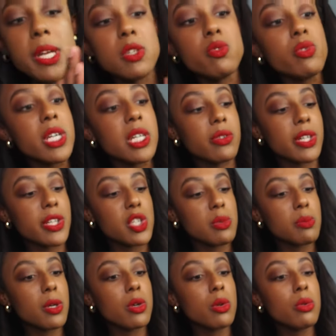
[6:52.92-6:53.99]
it's really, really
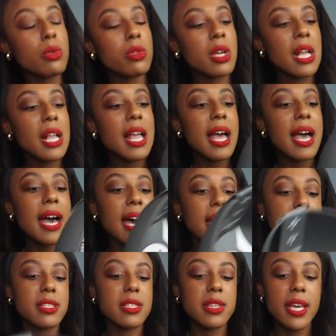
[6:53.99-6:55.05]
smooth.
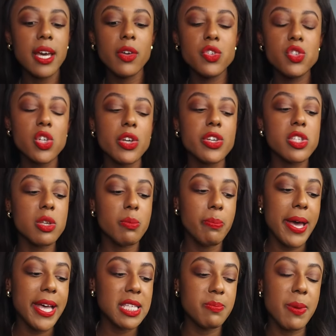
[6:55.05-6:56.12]
And they are just the
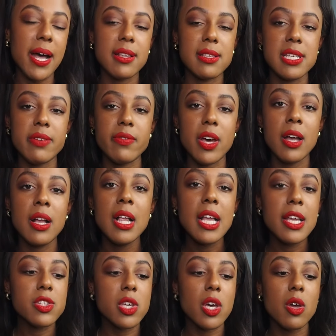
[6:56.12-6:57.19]
best pans ever.
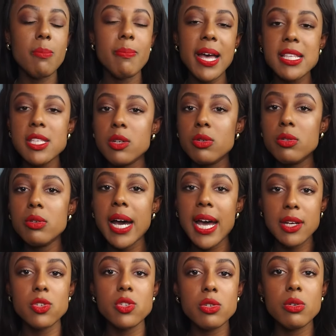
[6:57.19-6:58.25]
So metal
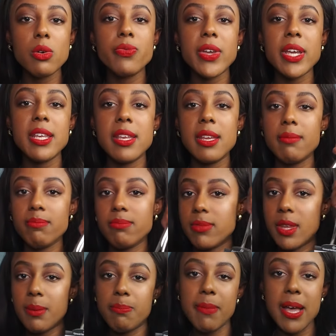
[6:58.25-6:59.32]
handle, the
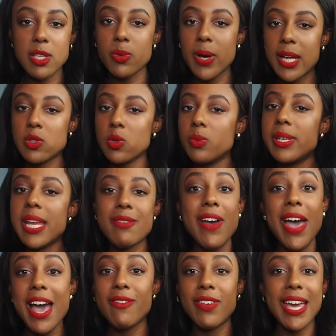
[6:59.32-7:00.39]
metal handle never
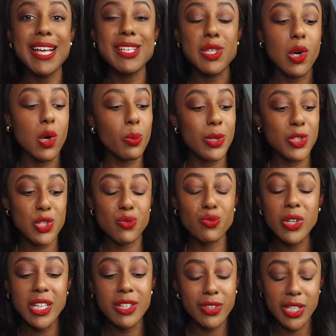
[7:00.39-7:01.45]
ever gets hot, which is
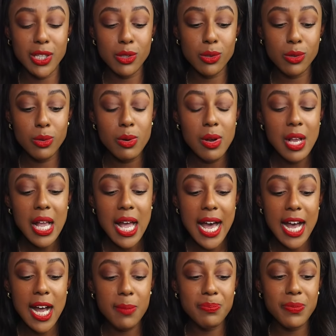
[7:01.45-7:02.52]
really, really cool.
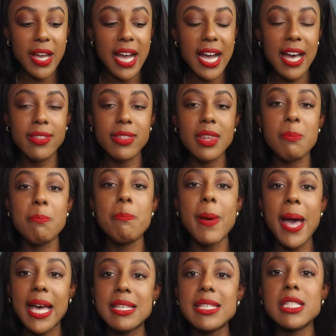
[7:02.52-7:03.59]
And the
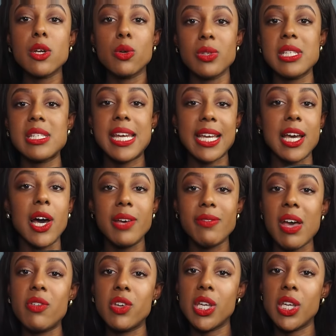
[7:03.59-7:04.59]
best non-stick I've ever